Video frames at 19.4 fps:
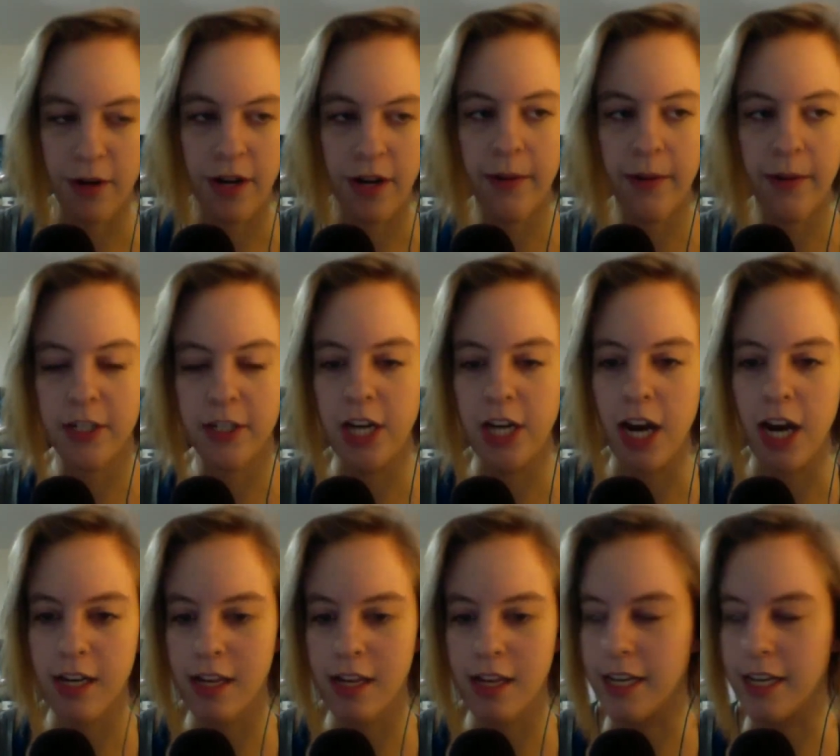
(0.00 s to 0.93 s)
much
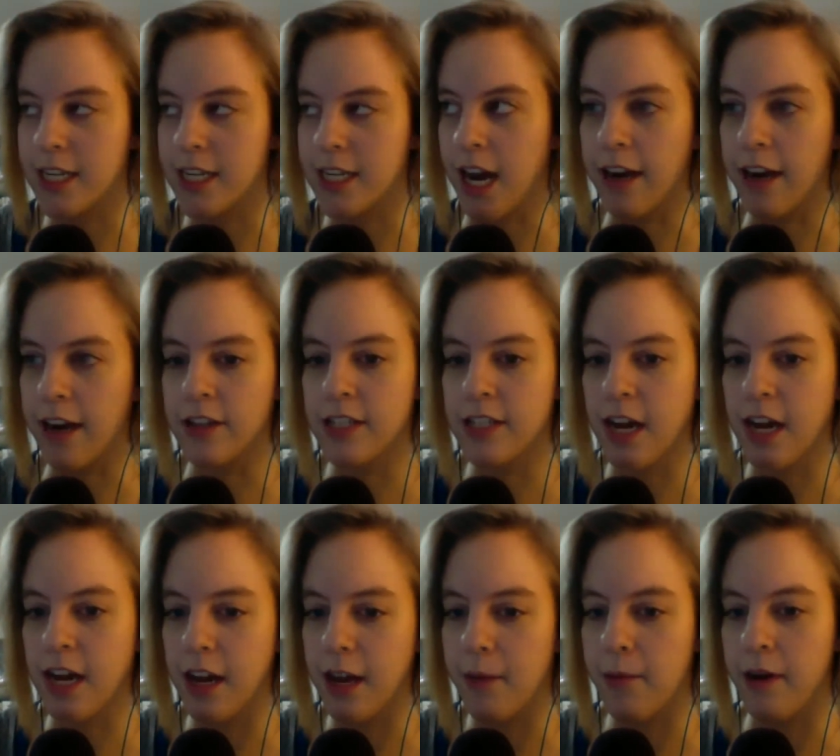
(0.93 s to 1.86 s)
talked the entire
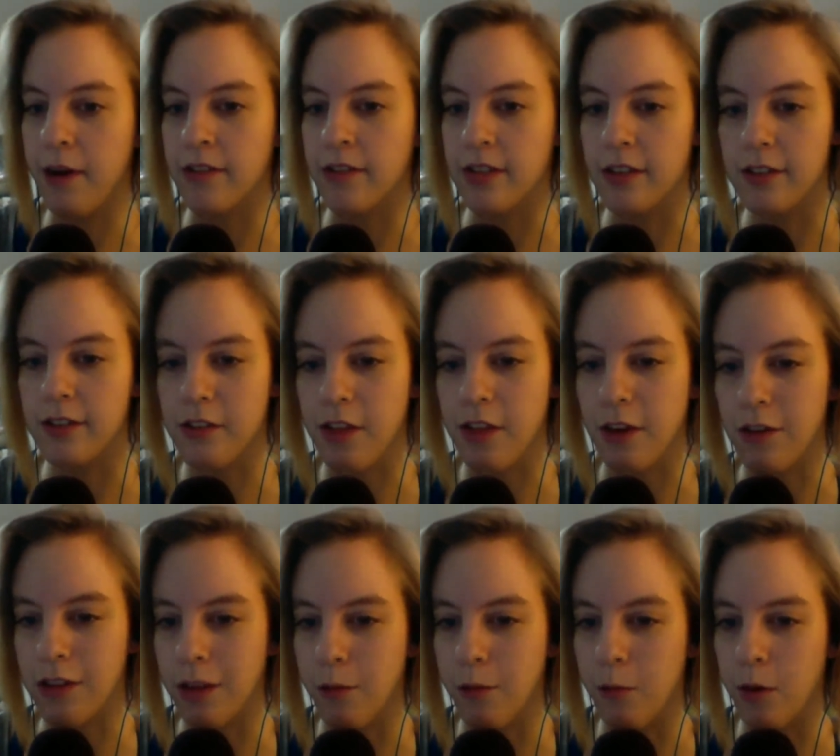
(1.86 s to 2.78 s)
time. I was also the
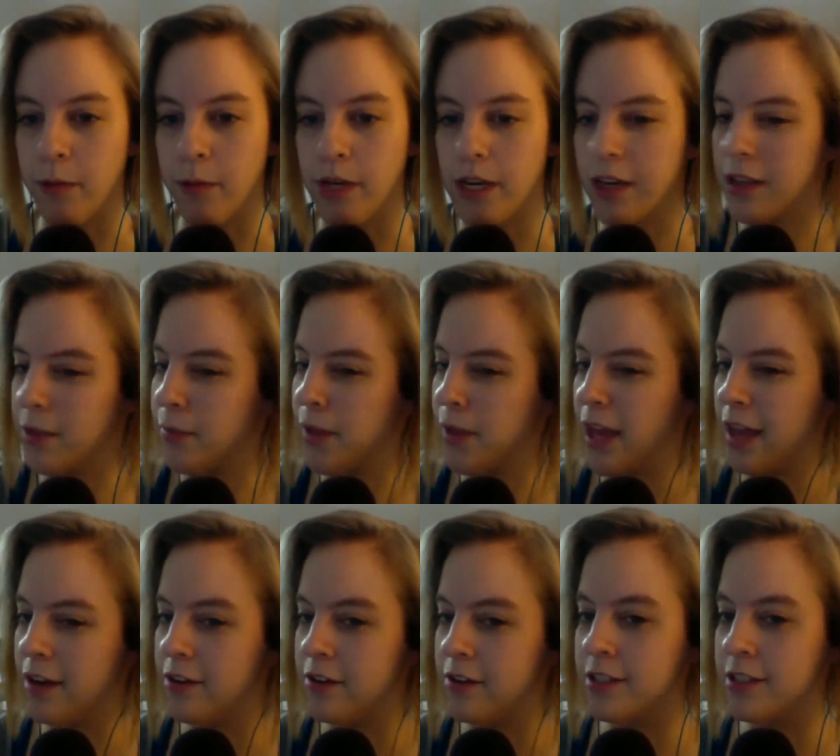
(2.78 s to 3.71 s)
only woman on the
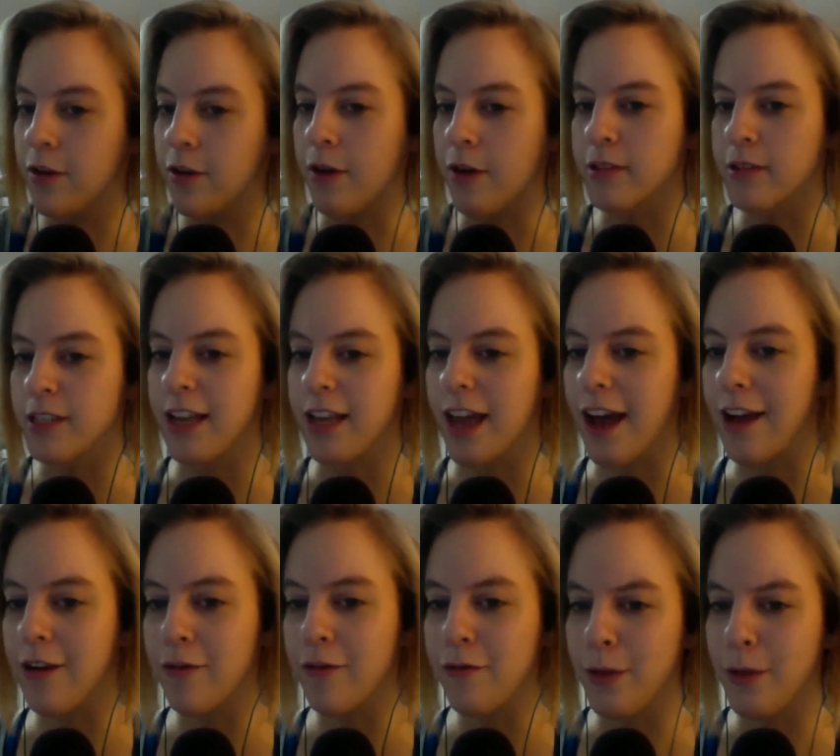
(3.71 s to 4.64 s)
panel, so I was like, I
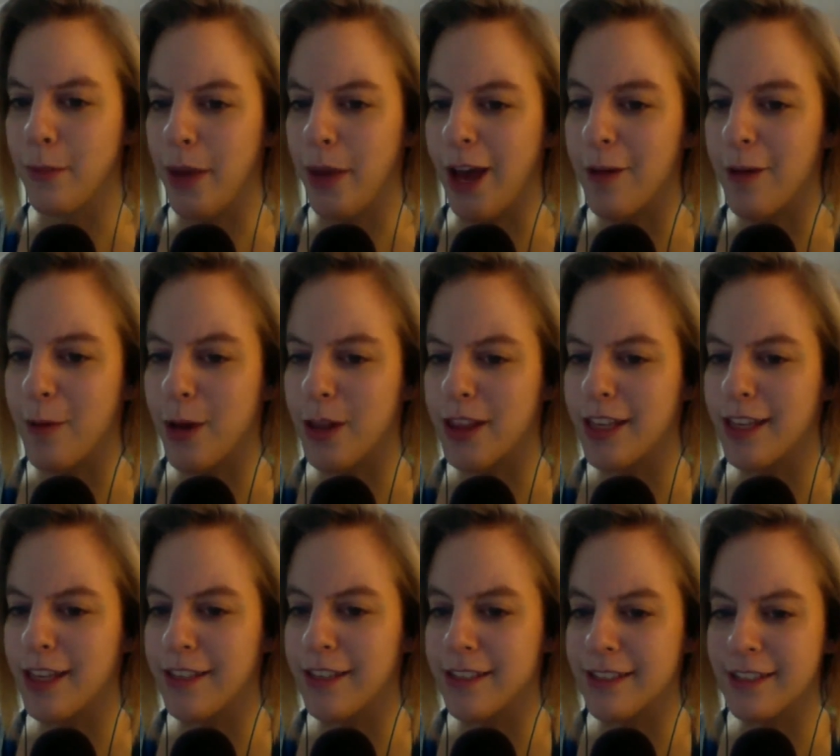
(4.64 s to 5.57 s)
don't feel bad about this.